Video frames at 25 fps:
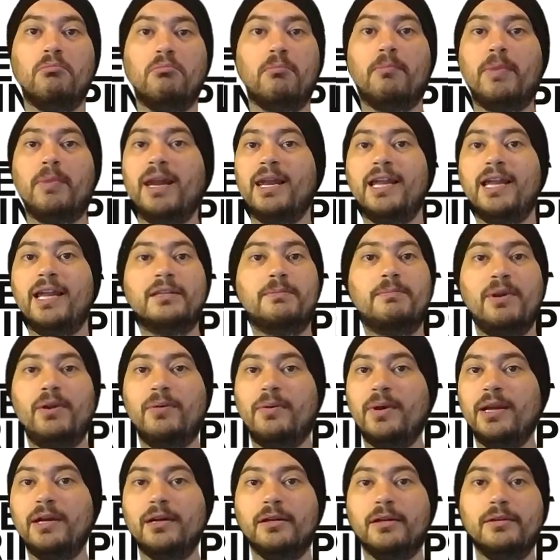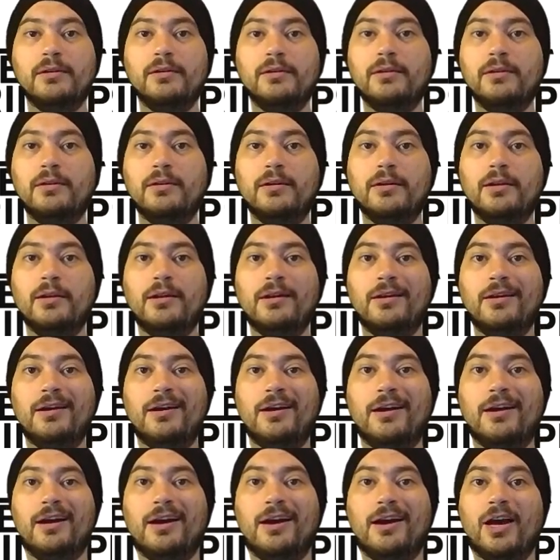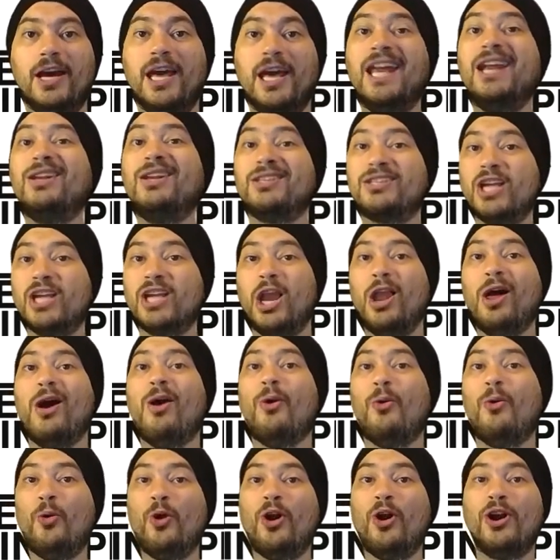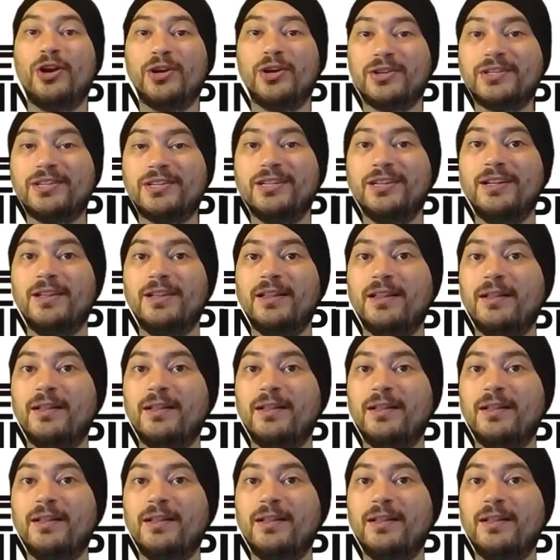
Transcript: But let's be real. It's a lot worse